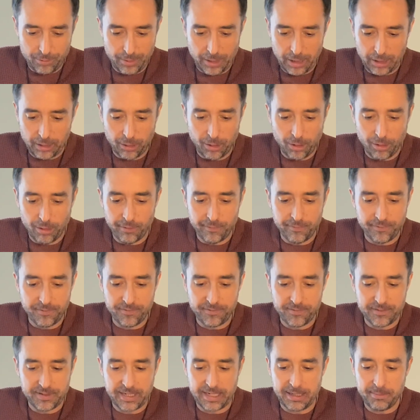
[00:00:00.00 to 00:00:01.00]
a lot
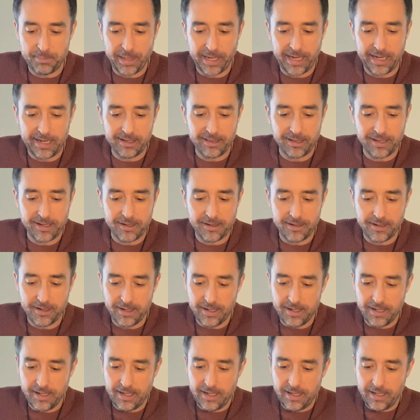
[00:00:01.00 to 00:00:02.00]
of deep healing,
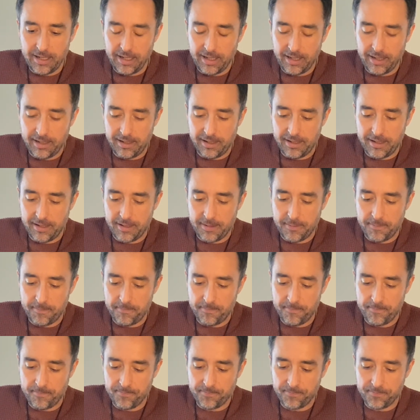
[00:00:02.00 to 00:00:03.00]
but